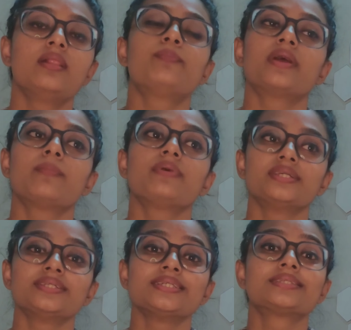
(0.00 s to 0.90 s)
Meal prep
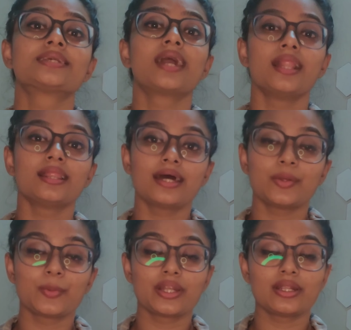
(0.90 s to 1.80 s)
is a skill
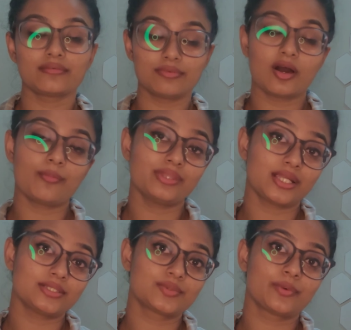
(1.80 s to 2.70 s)
that you can develop, and
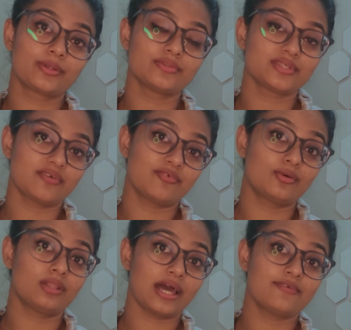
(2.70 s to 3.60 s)
that is going to save
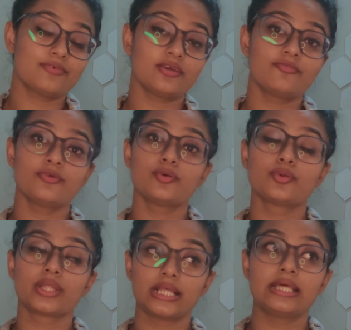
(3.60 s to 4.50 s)
your life if you
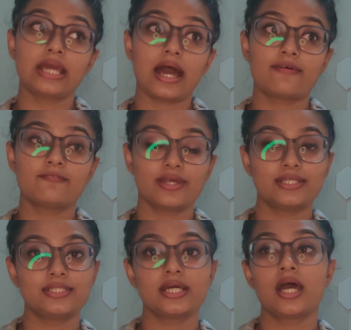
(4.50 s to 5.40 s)
really have very